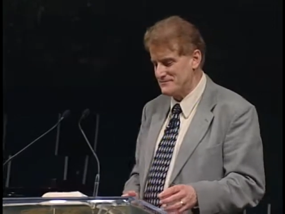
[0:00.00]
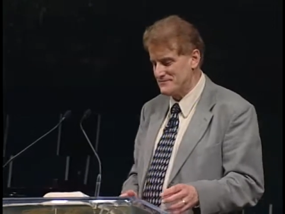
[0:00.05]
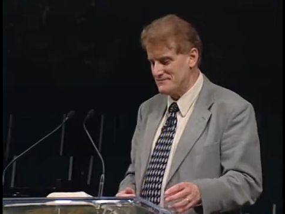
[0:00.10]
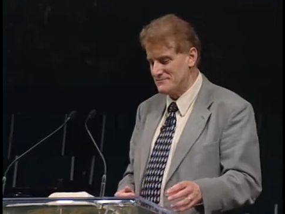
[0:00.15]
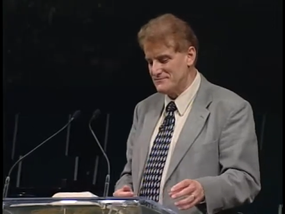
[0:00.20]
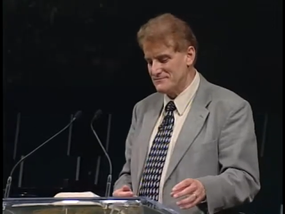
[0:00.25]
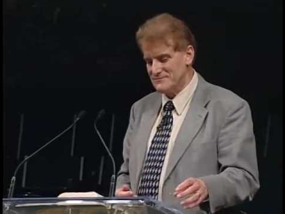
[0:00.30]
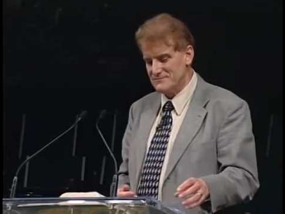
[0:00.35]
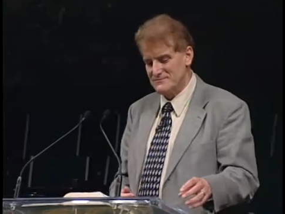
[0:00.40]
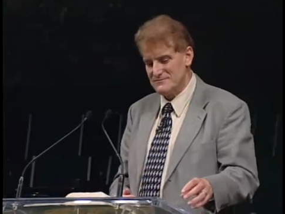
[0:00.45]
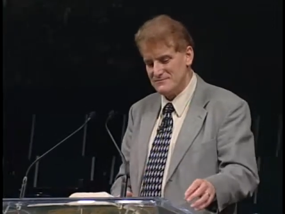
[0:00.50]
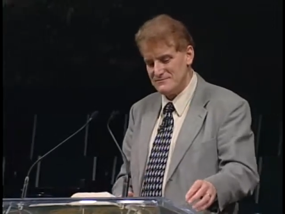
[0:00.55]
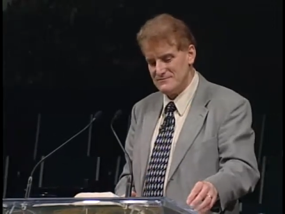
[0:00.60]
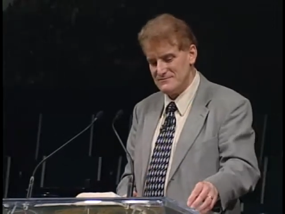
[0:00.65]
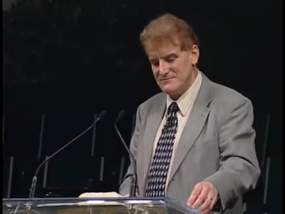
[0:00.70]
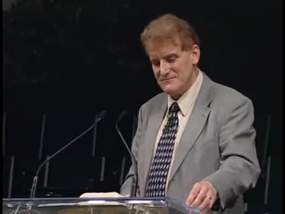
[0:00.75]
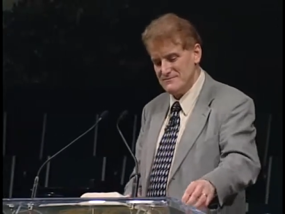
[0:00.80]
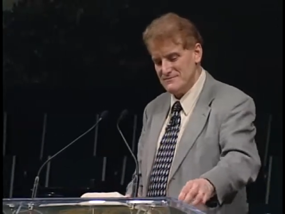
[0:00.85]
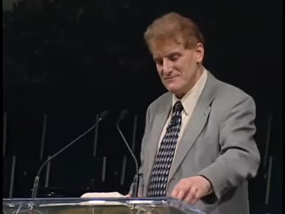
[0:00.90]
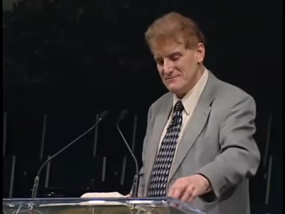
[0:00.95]

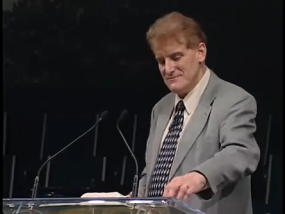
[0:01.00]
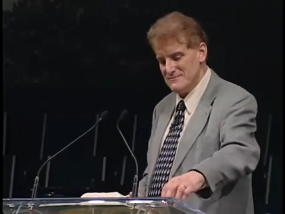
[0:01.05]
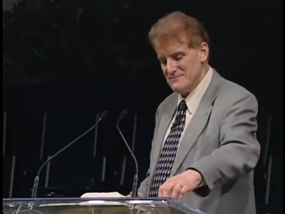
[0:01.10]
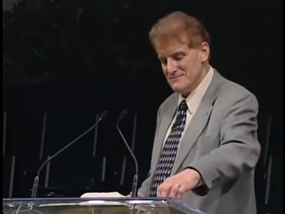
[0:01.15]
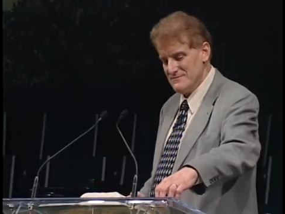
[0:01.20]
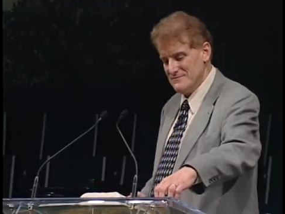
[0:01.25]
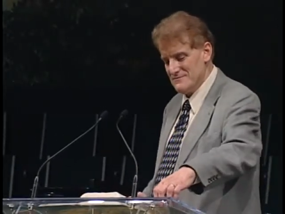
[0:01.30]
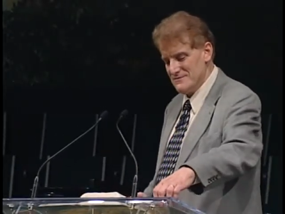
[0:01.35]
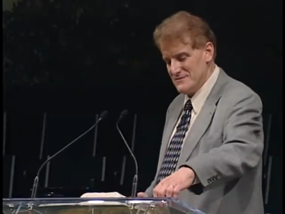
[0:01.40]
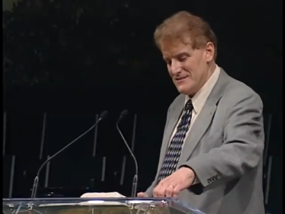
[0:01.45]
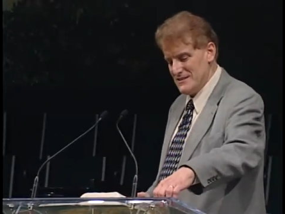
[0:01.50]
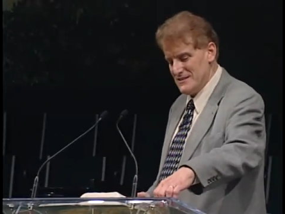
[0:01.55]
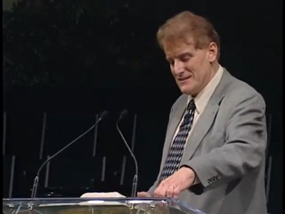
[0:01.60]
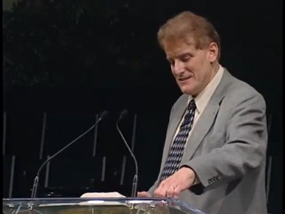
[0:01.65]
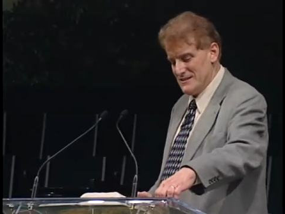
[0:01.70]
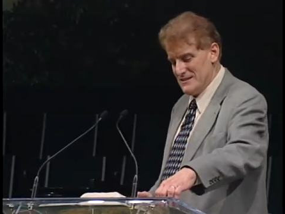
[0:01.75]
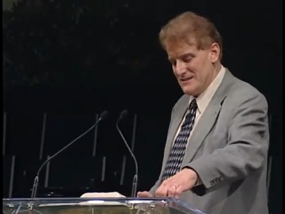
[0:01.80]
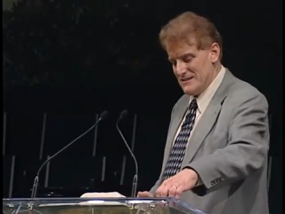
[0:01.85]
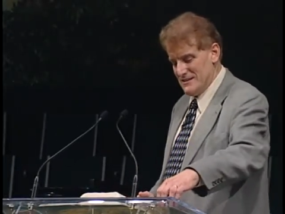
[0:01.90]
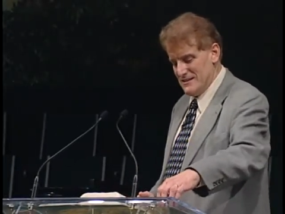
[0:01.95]

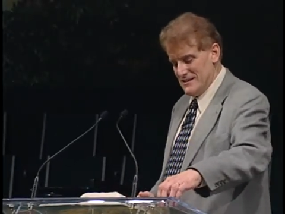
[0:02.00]
(no one is talking)